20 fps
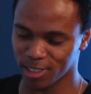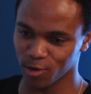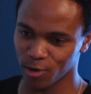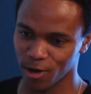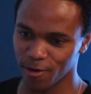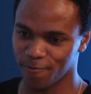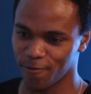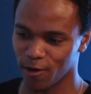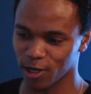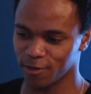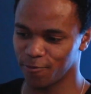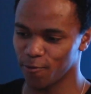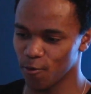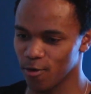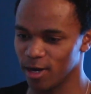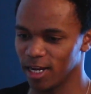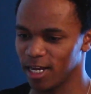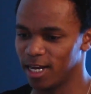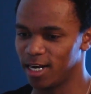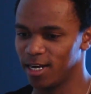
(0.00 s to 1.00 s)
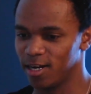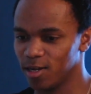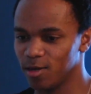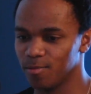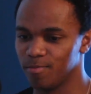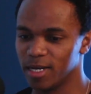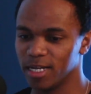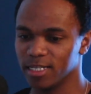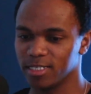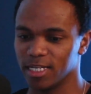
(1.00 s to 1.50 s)
Sort of fast forwarding a
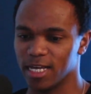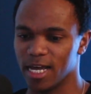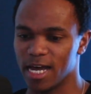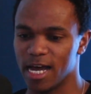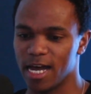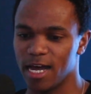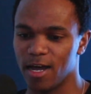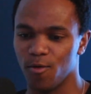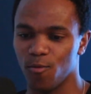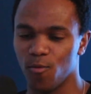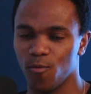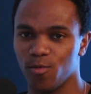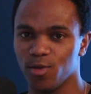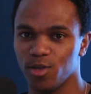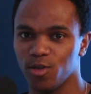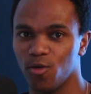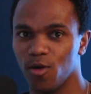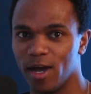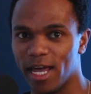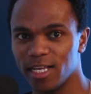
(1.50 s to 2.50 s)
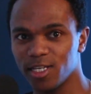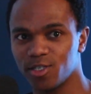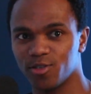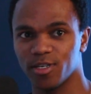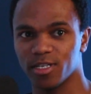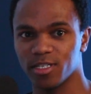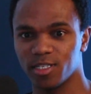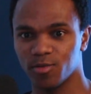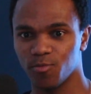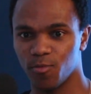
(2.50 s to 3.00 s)
little bit, your
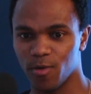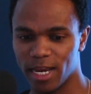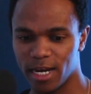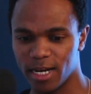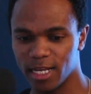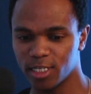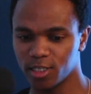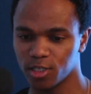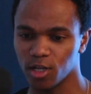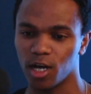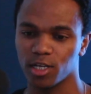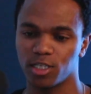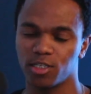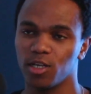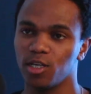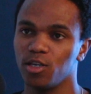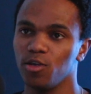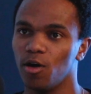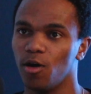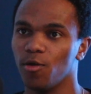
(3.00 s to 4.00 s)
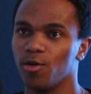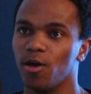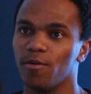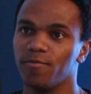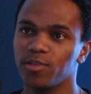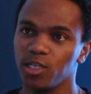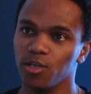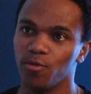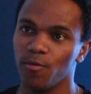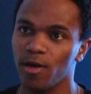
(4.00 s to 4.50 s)
interests, where did it start? So
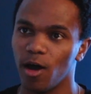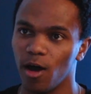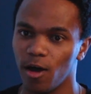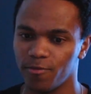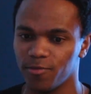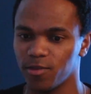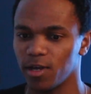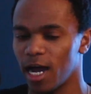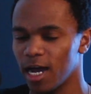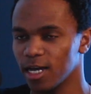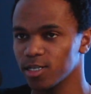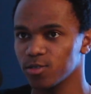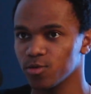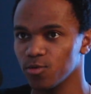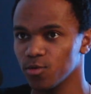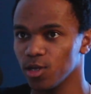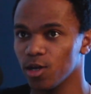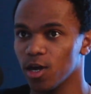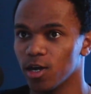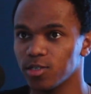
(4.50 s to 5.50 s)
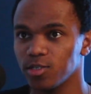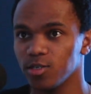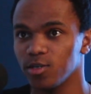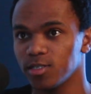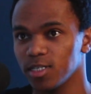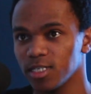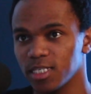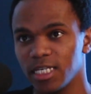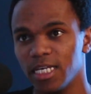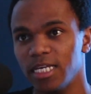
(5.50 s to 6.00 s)
obviously after high school, you go to
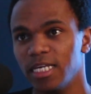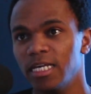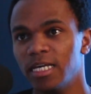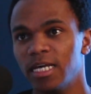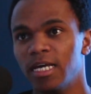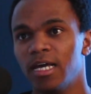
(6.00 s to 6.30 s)
UCT.